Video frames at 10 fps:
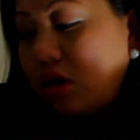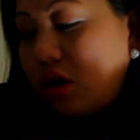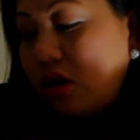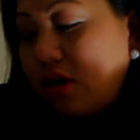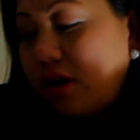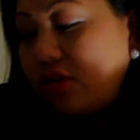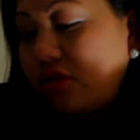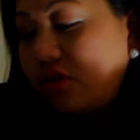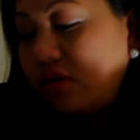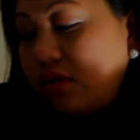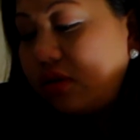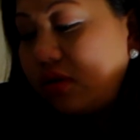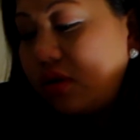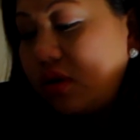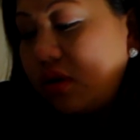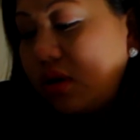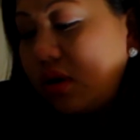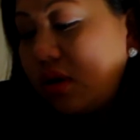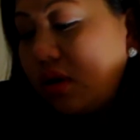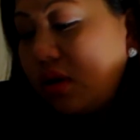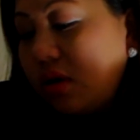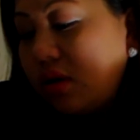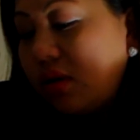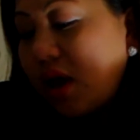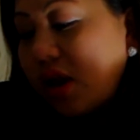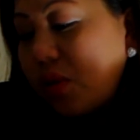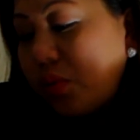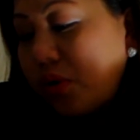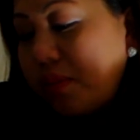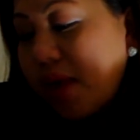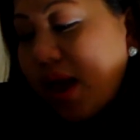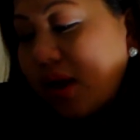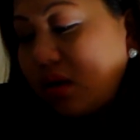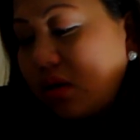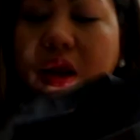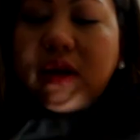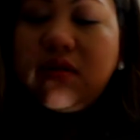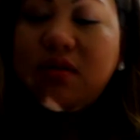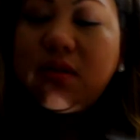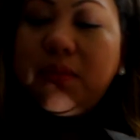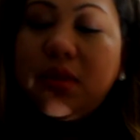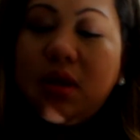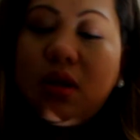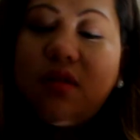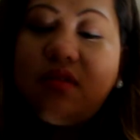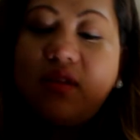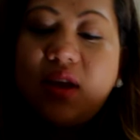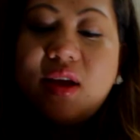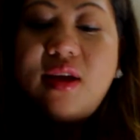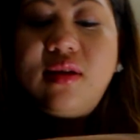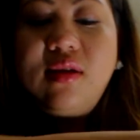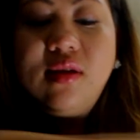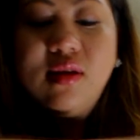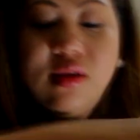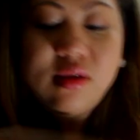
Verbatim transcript: large diaper bag. It has something inside.